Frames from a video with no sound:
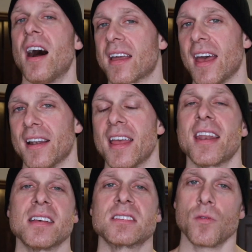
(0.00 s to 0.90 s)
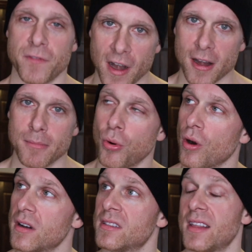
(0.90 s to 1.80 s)
again, it is very
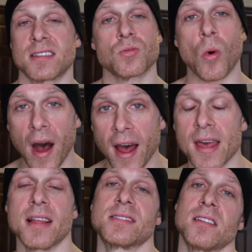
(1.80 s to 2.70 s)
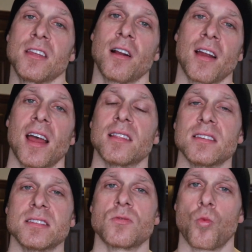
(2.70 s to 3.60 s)
important. That's why it's in here at
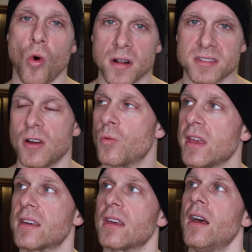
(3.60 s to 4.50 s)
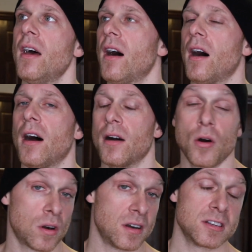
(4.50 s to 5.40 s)
least once a week,
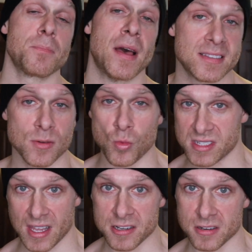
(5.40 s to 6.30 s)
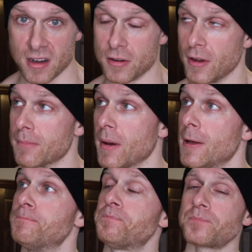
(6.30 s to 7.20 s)
or it depends on what schedule you're doing.
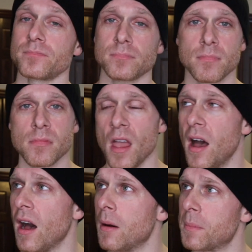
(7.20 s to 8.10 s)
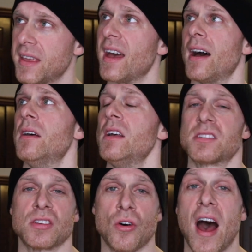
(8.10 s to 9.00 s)
But yeah,
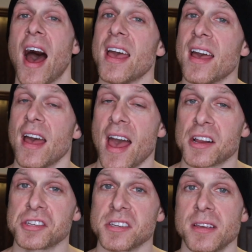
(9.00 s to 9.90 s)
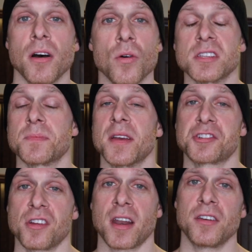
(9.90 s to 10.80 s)
so I actually always make
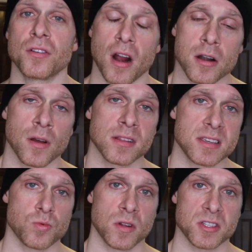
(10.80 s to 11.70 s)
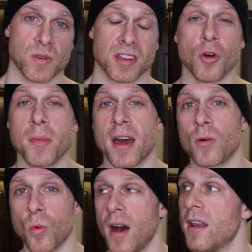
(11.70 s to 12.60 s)
sure that I do cardio at least once a week, no
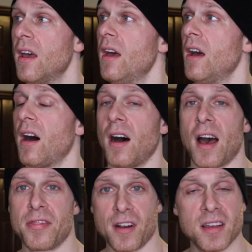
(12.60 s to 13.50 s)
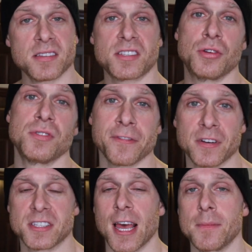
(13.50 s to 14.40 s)
matter what. There is 2
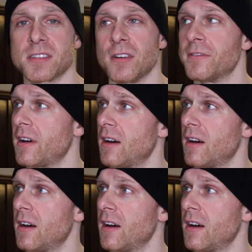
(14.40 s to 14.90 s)
different types of